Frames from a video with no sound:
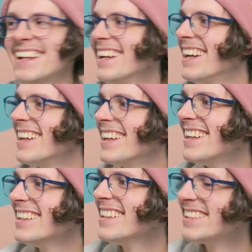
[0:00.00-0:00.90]

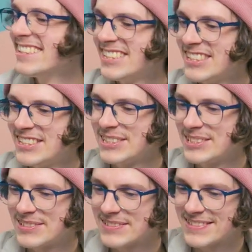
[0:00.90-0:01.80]

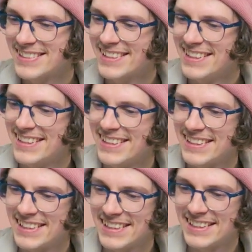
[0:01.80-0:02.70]

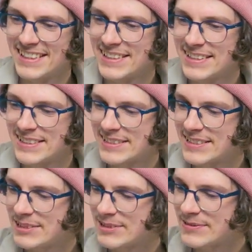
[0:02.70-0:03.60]

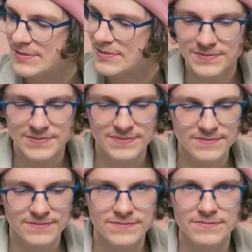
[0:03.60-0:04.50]

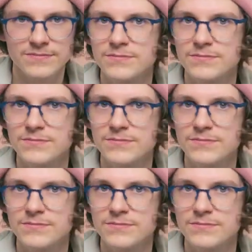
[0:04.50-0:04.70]
[no speech]